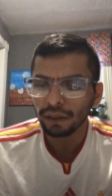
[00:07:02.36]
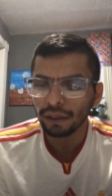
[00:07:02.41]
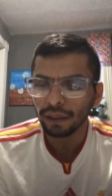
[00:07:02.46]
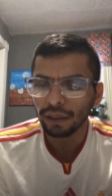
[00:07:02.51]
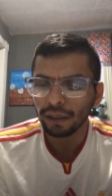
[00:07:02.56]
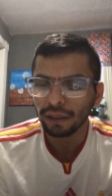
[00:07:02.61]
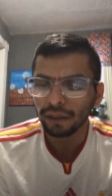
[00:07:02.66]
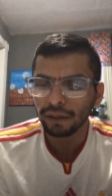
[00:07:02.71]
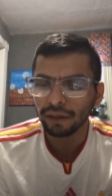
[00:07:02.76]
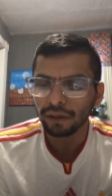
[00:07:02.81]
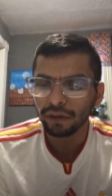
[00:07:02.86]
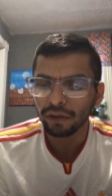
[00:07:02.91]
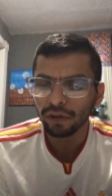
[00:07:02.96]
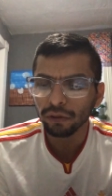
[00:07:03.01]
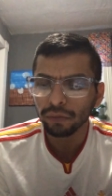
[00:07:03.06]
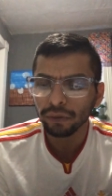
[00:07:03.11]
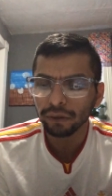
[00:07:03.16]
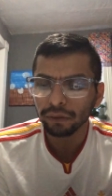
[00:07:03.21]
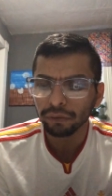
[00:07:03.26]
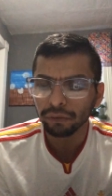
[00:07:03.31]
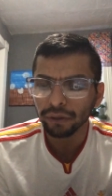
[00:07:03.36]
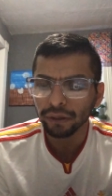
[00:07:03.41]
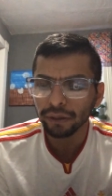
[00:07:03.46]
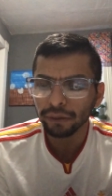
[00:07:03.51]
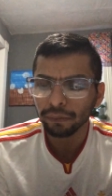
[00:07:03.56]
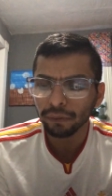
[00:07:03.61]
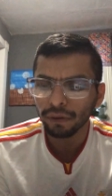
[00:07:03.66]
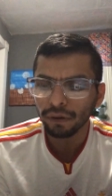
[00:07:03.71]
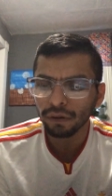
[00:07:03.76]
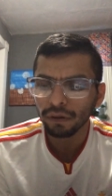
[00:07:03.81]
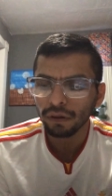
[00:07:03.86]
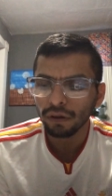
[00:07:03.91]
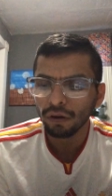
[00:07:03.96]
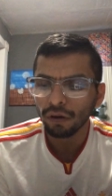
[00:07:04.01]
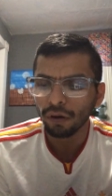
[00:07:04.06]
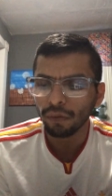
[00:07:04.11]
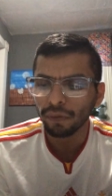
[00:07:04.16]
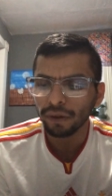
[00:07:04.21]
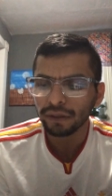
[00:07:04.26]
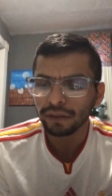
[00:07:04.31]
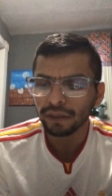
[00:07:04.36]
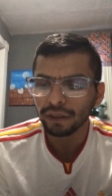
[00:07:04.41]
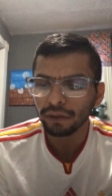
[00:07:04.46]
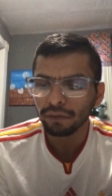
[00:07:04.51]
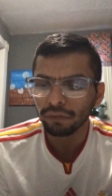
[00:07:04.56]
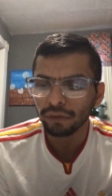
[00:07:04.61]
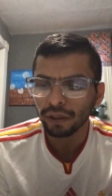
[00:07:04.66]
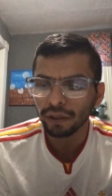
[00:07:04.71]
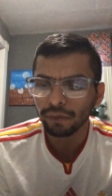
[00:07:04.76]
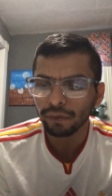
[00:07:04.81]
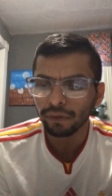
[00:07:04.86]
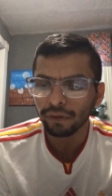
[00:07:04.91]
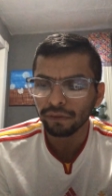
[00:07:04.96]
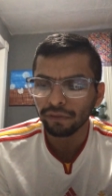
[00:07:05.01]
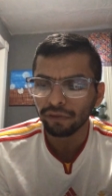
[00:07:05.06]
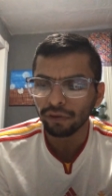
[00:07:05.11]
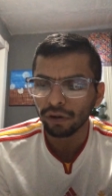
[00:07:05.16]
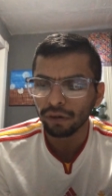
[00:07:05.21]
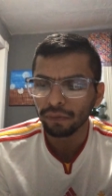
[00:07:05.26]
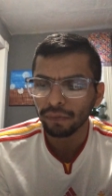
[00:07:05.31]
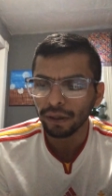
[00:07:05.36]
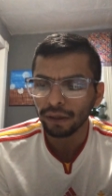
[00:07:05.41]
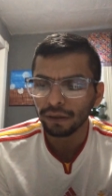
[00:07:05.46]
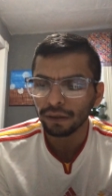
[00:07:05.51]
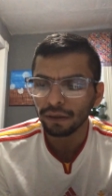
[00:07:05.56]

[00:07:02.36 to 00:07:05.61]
in either human-readable or machine-readable format.